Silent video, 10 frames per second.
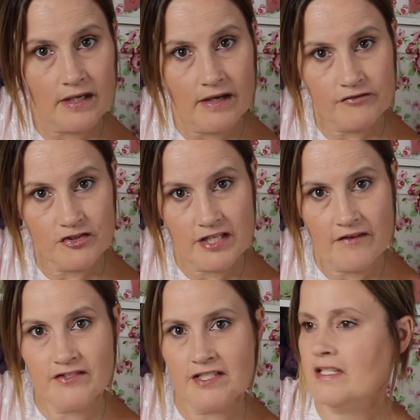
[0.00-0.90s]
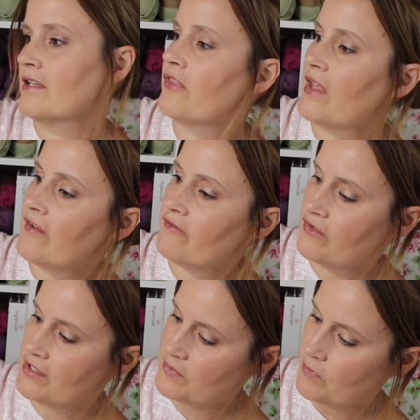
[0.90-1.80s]
I've just left it at that
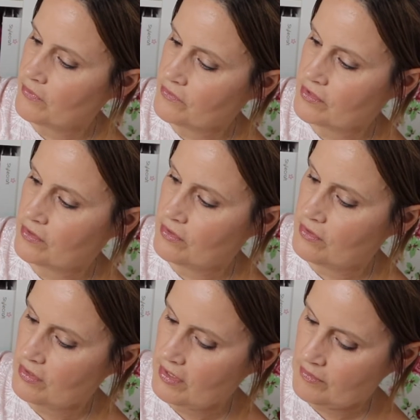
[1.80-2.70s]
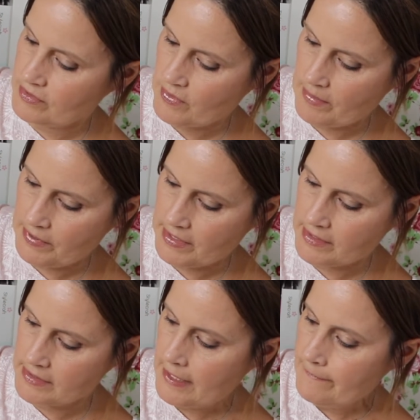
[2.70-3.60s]
for this one, so I was quite
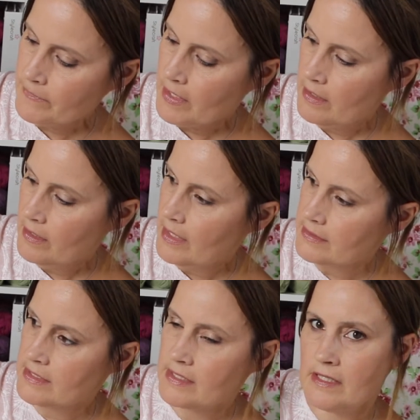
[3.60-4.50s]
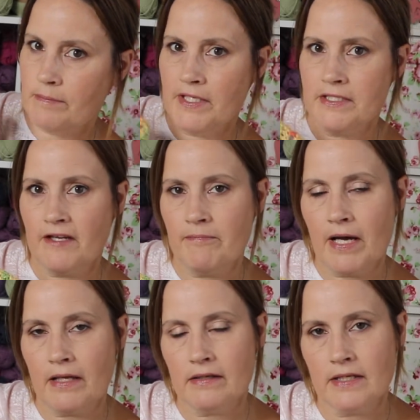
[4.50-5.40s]
pleased. As I say, the PDF
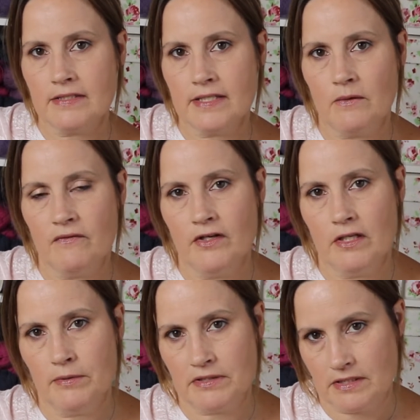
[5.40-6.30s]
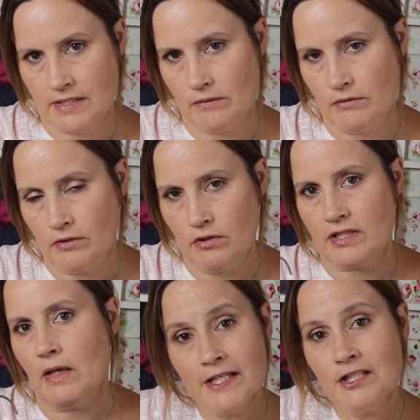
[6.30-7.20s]
pattern is now available to
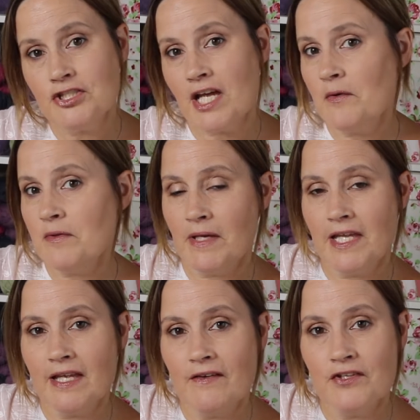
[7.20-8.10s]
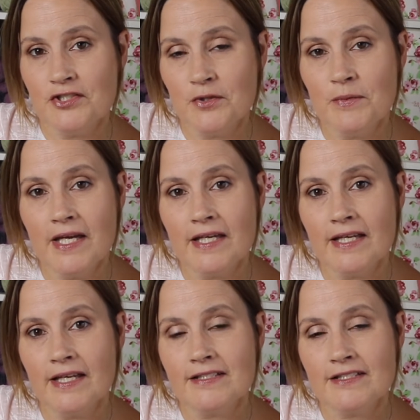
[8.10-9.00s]
download. Please share with me, if you do
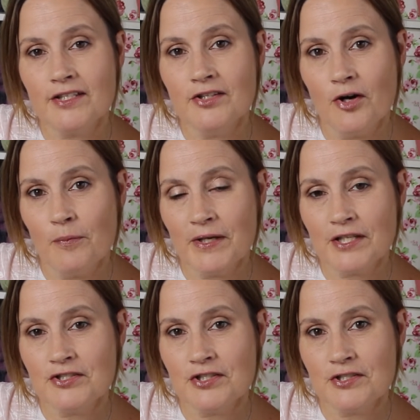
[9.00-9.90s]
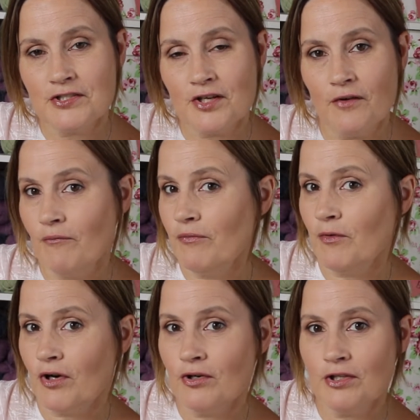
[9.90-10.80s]
make it, your pictures on
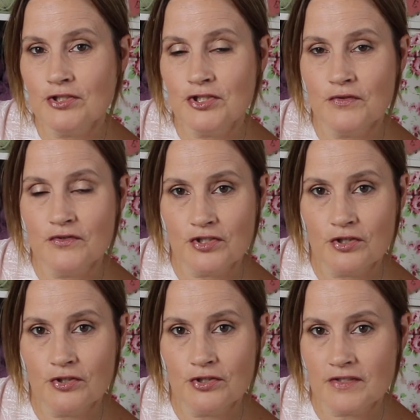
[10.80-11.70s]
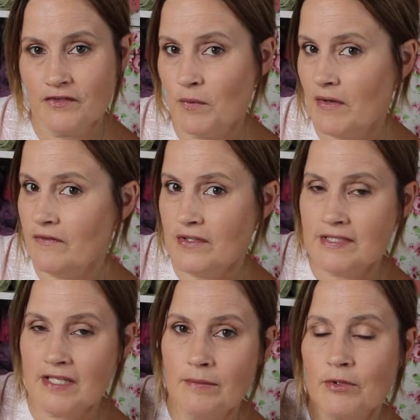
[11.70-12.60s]
what colours you've chose, if you went for the
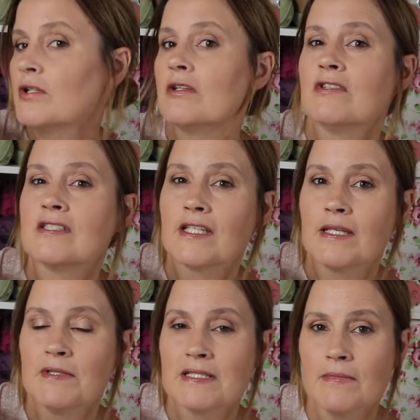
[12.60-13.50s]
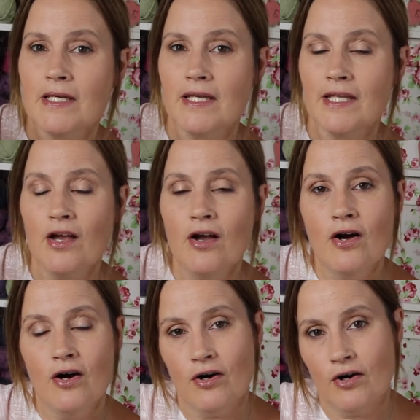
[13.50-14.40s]
same colour scheme as me,
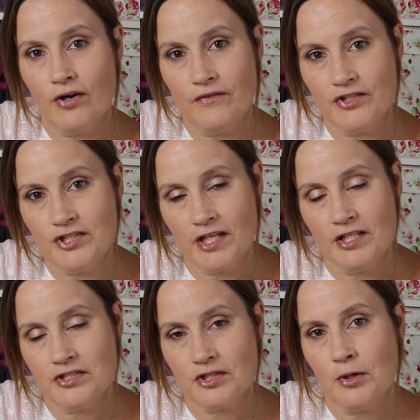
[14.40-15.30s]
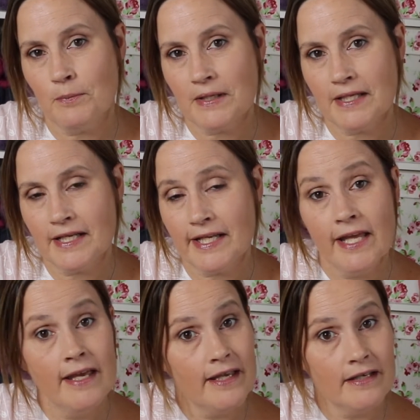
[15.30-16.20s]
or if you changed it completely.
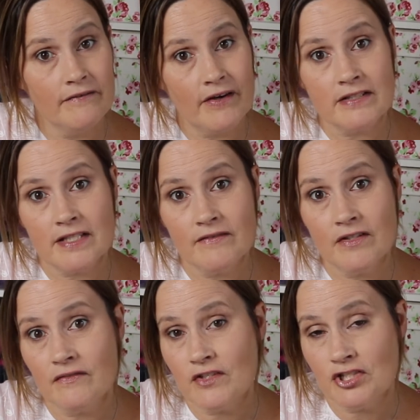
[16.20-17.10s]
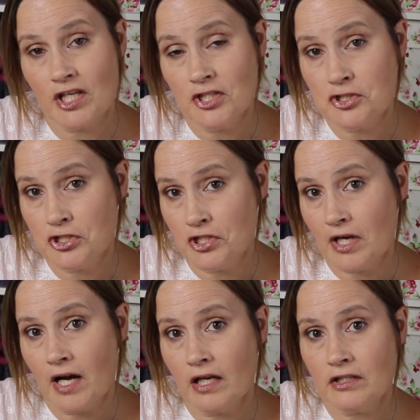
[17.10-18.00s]
In fact, even if you changed your
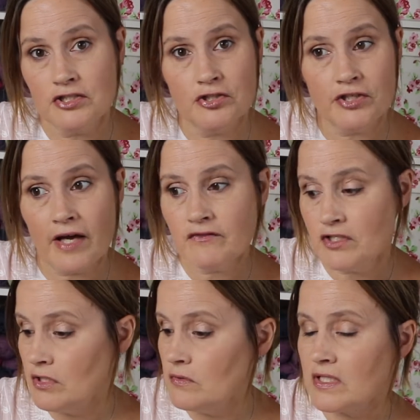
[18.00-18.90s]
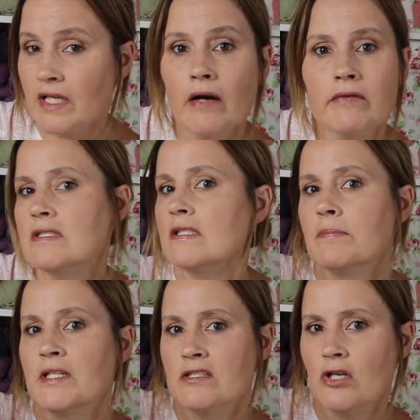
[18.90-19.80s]
yarn, because you don't have to use the Caron
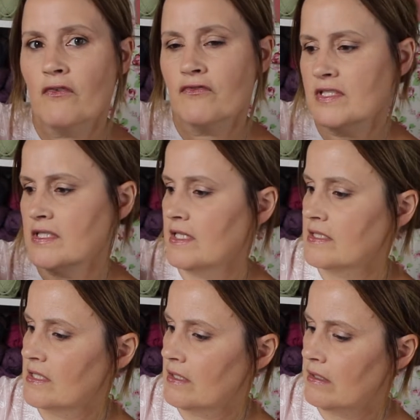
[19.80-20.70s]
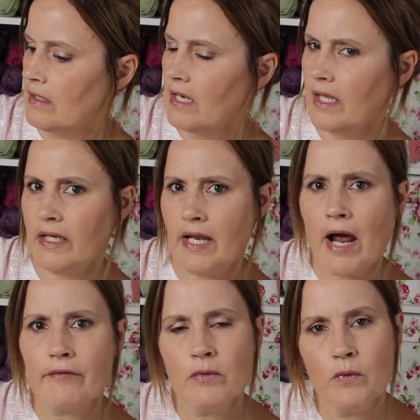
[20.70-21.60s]
Simply Soft, it's like an
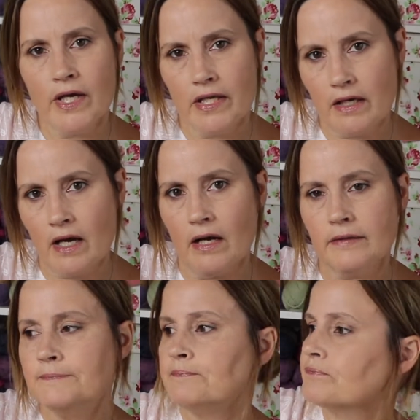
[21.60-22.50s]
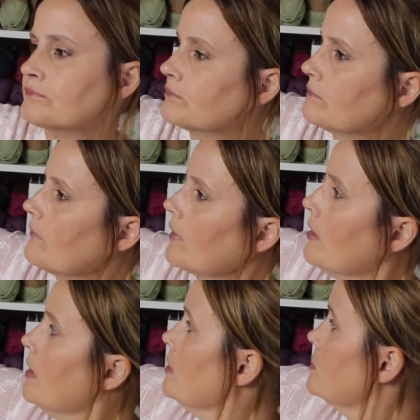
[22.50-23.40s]
Aran weight yarn,
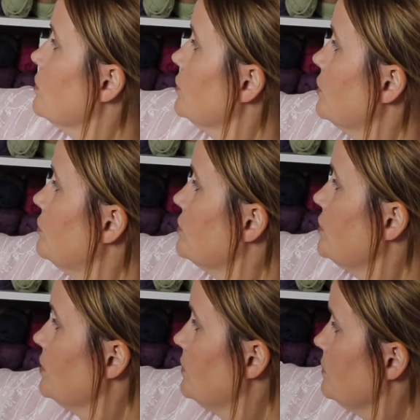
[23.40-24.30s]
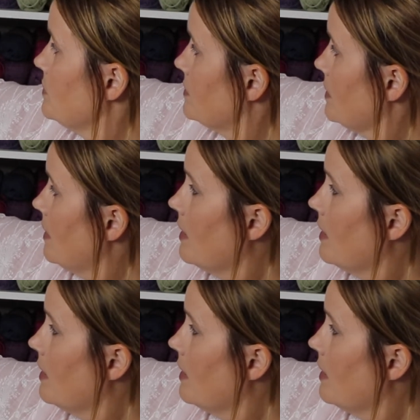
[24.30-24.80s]
so you could use